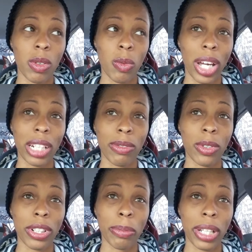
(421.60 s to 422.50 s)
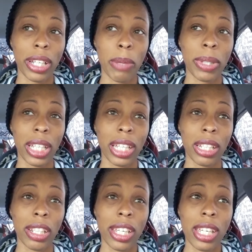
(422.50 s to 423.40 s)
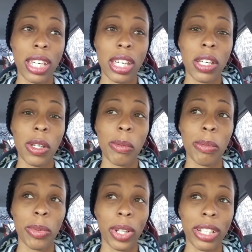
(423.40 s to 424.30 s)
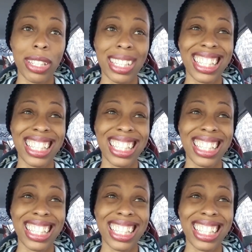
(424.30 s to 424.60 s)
waiting for it to pick up again. But